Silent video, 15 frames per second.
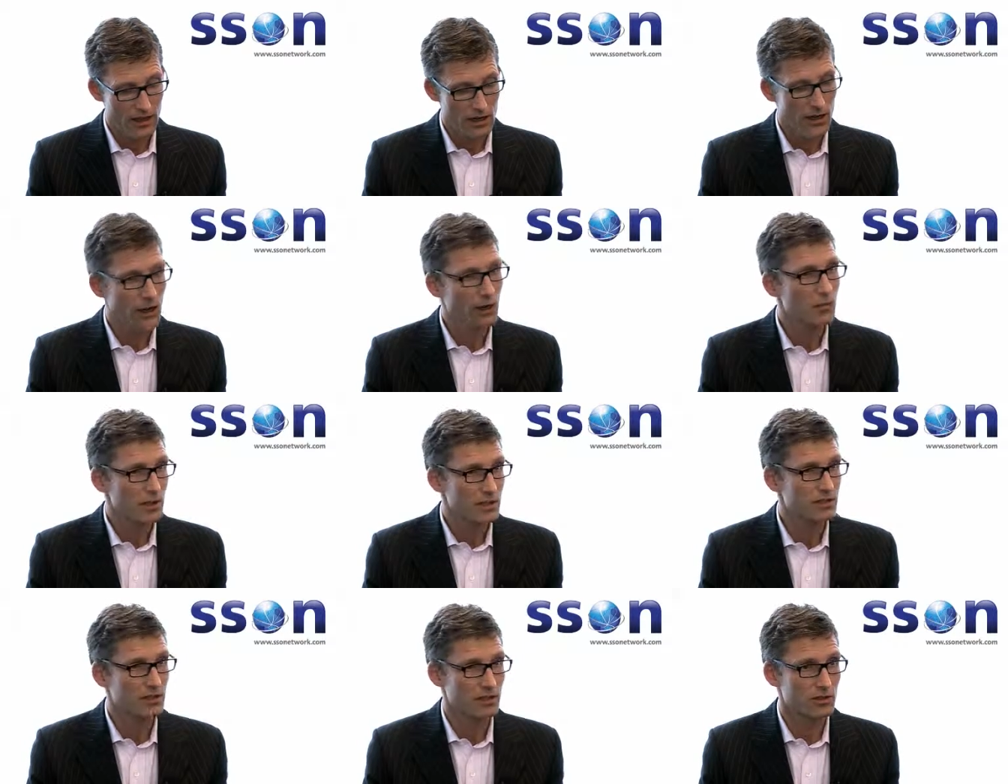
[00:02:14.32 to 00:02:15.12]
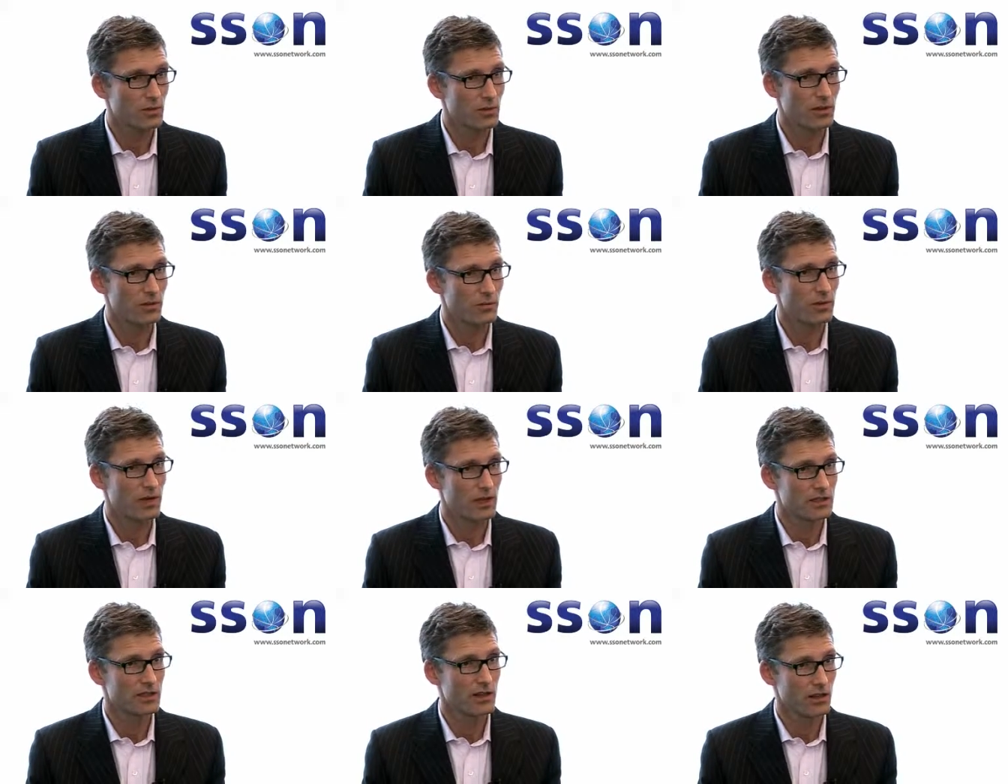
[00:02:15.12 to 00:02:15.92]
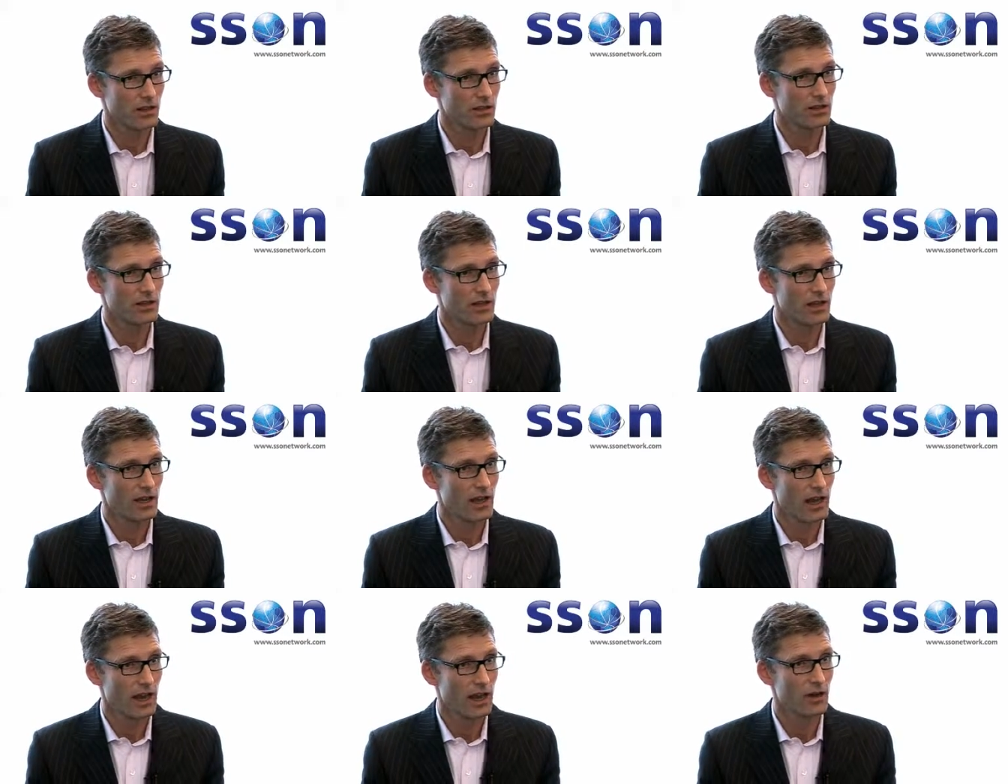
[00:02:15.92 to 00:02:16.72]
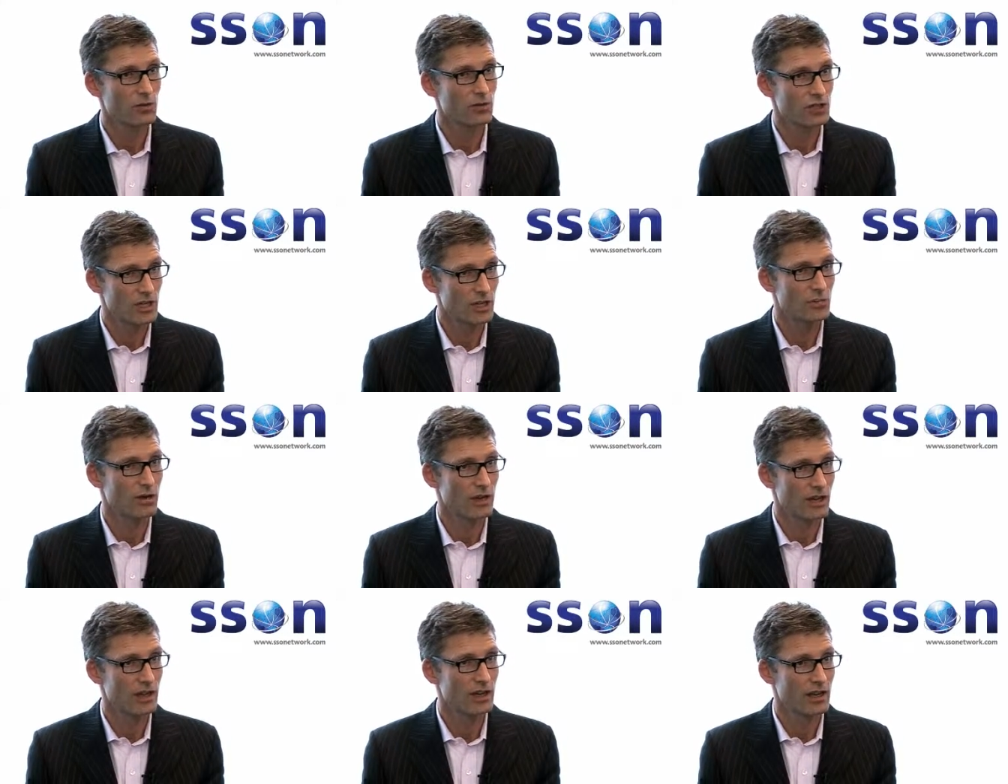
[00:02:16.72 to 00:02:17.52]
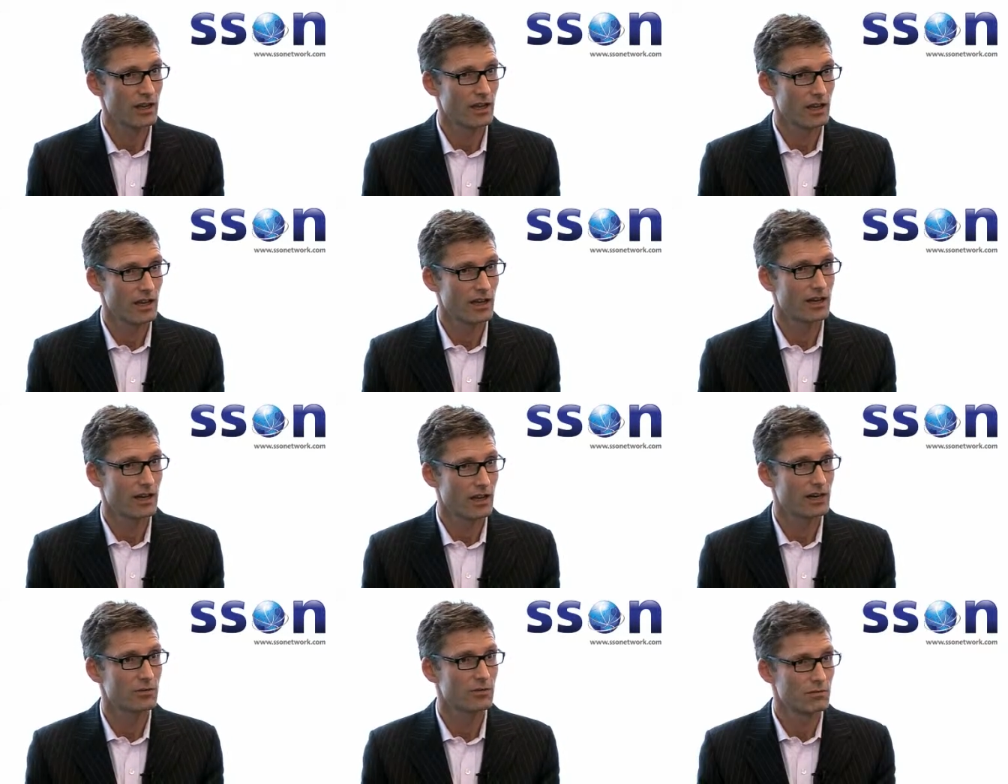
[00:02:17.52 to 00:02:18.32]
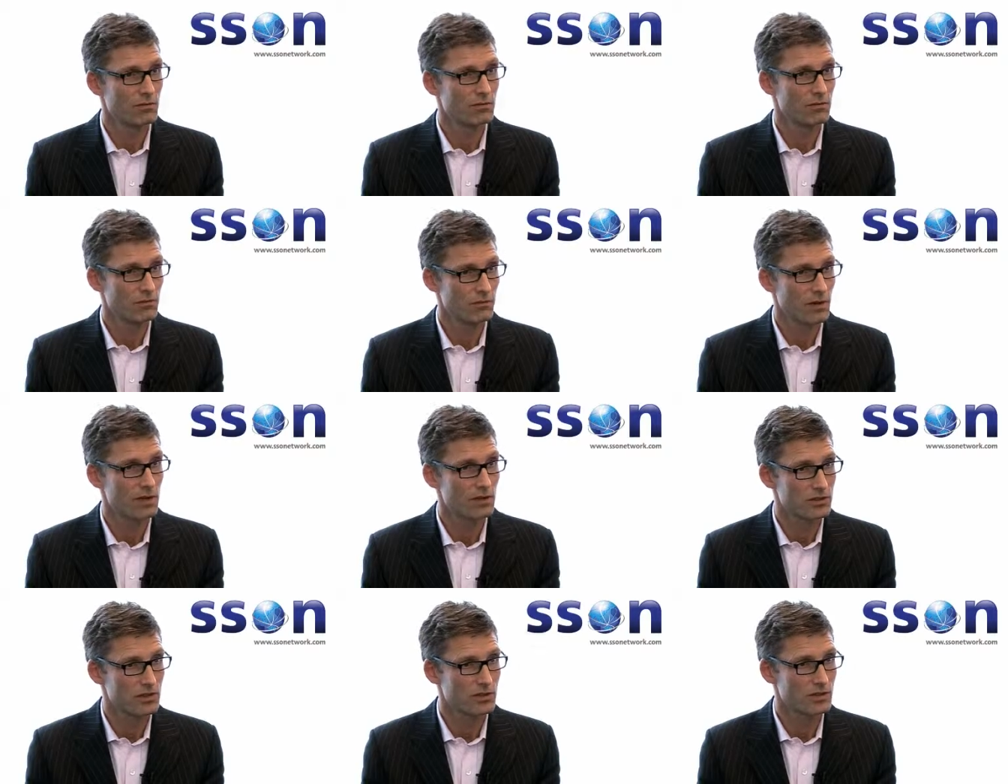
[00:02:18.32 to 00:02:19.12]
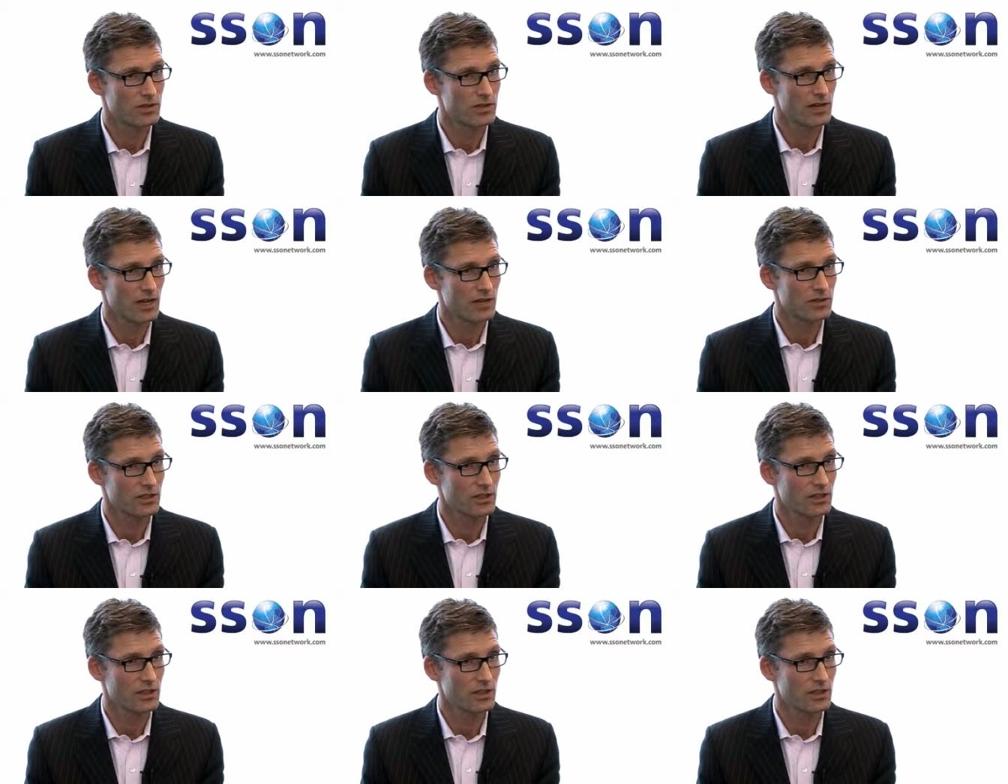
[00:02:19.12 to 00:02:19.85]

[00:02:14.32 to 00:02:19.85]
No business will compete on how cheaply it can post a transaction,